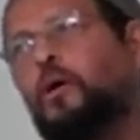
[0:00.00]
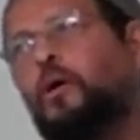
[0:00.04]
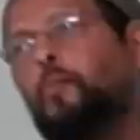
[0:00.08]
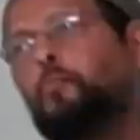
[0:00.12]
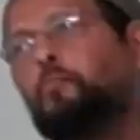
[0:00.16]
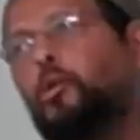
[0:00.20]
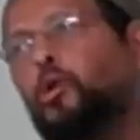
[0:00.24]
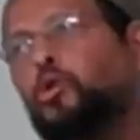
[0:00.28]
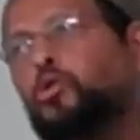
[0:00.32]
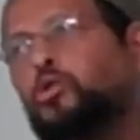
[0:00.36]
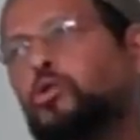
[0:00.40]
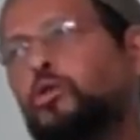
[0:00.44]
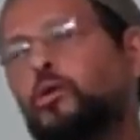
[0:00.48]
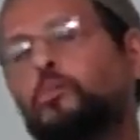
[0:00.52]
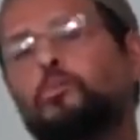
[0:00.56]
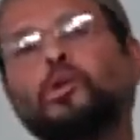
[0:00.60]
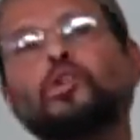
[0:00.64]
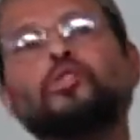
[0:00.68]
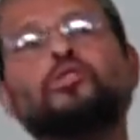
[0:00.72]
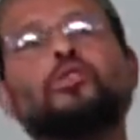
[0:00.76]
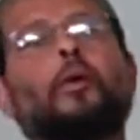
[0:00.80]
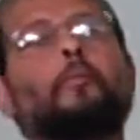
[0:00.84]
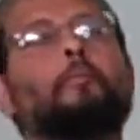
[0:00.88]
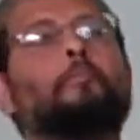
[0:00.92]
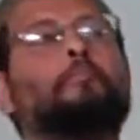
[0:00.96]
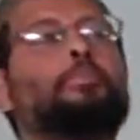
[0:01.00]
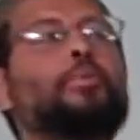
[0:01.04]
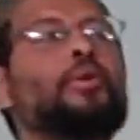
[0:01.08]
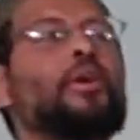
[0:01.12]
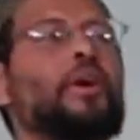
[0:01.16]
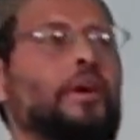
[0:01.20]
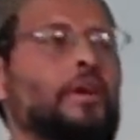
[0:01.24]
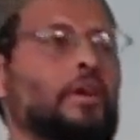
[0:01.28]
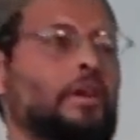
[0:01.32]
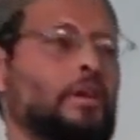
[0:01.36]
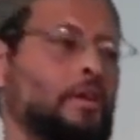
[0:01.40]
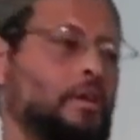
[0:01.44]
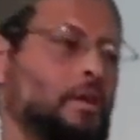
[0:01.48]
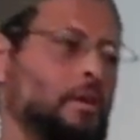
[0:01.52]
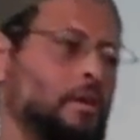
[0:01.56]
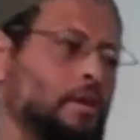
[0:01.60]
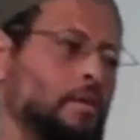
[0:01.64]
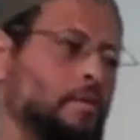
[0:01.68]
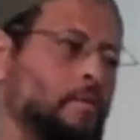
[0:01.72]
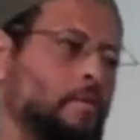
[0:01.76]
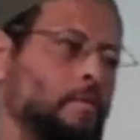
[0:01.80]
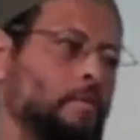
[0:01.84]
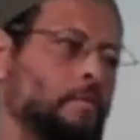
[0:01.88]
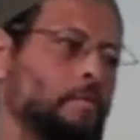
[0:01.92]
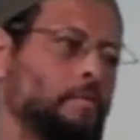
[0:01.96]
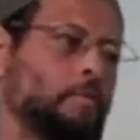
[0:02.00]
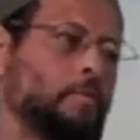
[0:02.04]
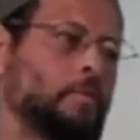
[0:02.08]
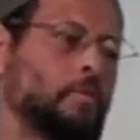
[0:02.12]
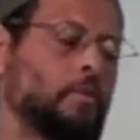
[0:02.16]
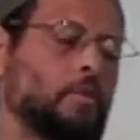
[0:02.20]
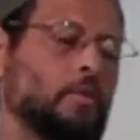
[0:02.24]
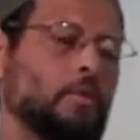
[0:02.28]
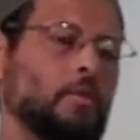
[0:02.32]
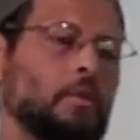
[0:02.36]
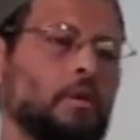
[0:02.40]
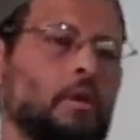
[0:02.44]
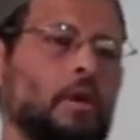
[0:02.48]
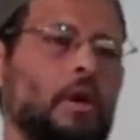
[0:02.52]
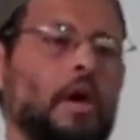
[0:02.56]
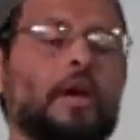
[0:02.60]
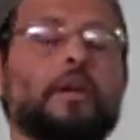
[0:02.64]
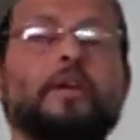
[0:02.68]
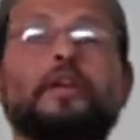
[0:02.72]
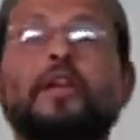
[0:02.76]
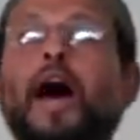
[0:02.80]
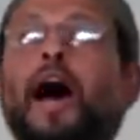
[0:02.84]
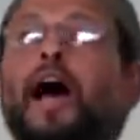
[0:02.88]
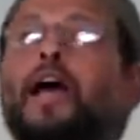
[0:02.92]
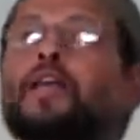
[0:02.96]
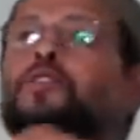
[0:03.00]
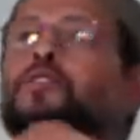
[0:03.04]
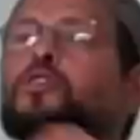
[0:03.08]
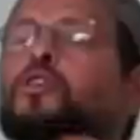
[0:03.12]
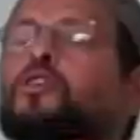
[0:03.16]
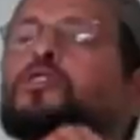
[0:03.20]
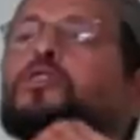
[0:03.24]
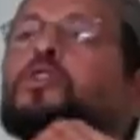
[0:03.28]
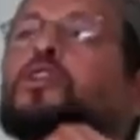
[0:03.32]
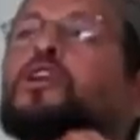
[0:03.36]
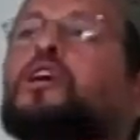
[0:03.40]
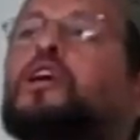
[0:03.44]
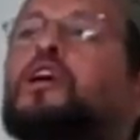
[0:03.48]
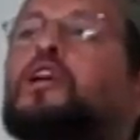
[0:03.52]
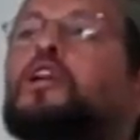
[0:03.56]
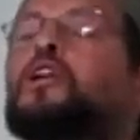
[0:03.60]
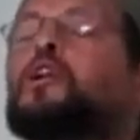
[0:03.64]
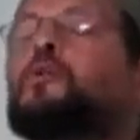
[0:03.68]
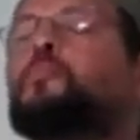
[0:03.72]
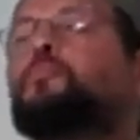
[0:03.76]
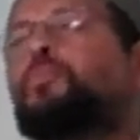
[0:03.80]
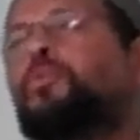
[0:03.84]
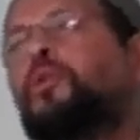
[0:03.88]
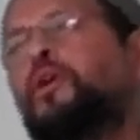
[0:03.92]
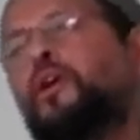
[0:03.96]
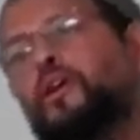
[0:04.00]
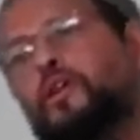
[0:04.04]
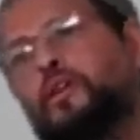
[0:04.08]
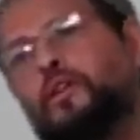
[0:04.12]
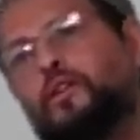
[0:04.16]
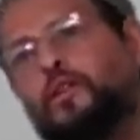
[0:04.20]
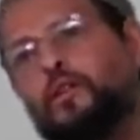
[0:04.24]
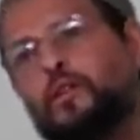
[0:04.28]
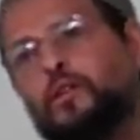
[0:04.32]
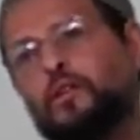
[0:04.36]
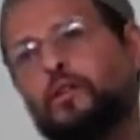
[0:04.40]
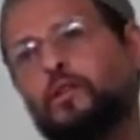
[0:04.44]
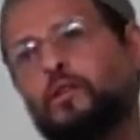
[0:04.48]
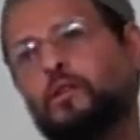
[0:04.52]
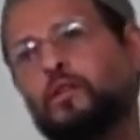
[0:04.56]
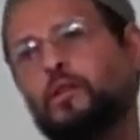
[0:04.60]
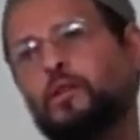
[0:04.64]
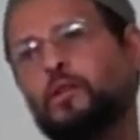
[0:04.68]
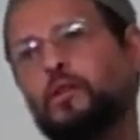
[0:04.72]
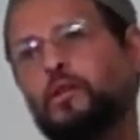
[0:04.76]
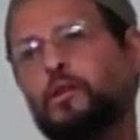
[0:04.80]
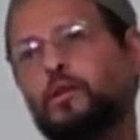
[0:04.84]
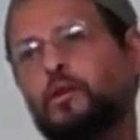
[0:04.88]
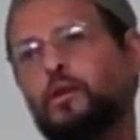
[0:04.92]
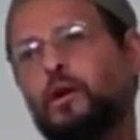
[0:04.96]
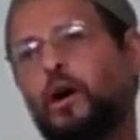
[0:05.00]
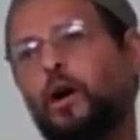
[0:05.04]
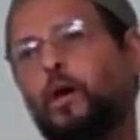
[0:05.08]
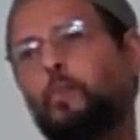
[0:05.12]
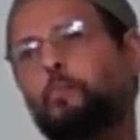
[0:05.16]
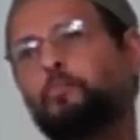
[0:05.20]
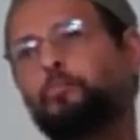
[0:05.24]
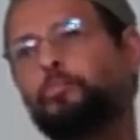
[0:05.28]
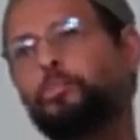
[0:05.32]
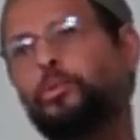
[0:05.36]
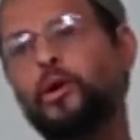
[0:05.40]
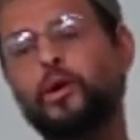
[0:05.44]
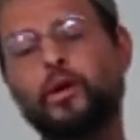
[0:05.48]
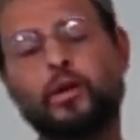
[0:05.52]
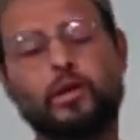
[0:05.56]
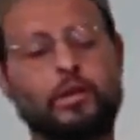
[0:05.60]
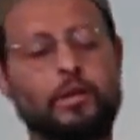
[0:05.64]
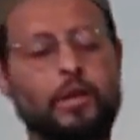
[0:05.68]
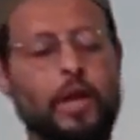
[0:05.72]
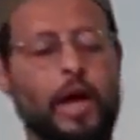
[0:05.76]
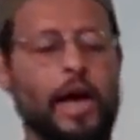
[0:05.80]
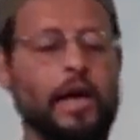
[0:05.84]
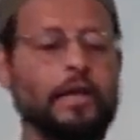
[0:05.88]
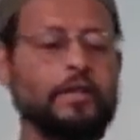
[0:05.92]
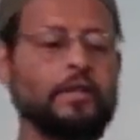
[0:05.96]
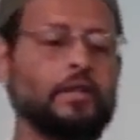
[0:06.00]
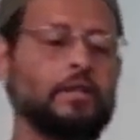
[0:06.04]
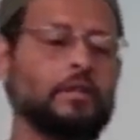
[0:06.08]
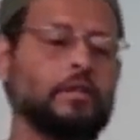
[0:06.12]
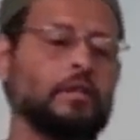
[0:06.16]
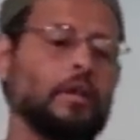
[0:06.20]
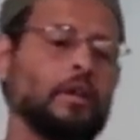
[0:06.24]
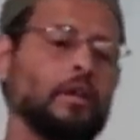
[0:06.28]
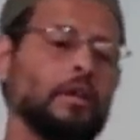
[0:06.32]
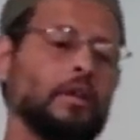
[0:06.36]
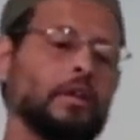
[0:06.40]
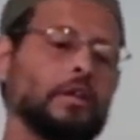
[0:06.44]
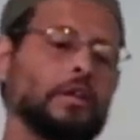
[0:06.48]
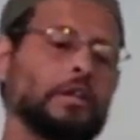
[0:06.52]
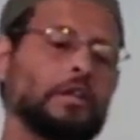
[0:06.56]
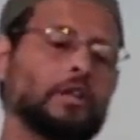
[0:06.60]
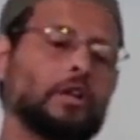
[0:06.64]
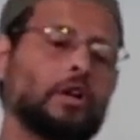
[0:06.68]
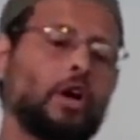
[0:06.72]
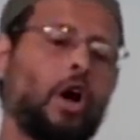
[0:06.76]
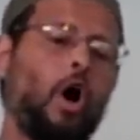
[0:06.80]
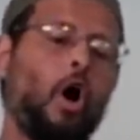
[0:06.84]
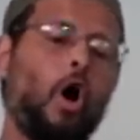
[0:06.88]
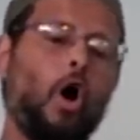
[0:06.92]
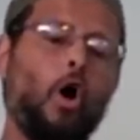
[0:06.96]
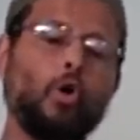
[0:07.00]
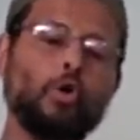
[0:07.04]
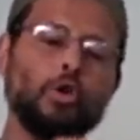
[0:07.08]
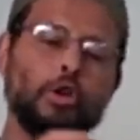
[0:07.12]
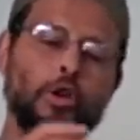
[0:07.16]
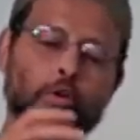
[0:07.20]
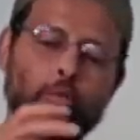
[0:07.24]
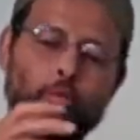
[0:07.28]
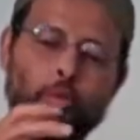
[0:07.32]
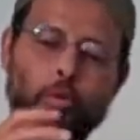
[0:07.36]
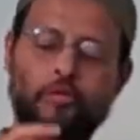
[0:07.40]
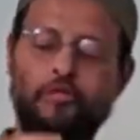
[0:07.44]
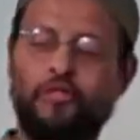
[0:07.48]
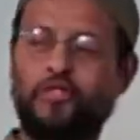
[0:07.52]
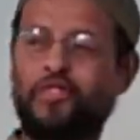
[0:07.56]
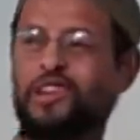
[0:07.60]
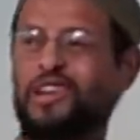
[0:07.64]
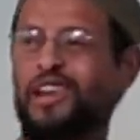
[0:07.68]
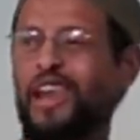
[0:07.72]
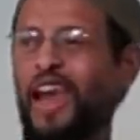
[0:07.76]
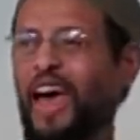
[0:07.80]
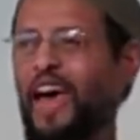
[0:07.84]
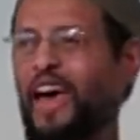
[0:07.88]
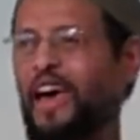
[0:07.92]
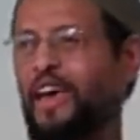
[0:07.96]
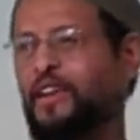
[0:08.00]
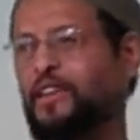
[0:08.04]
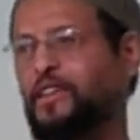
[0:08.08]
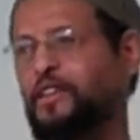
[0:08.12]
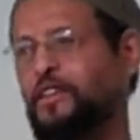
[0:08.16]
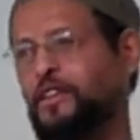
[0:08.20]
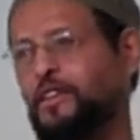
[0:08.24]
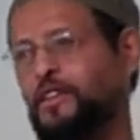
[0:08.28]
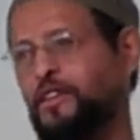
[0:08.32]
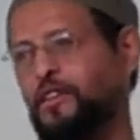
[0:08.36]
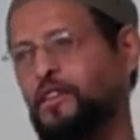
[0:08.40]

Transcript: A Muslim is a brick. And not just any brick, a brick that's coated with lead.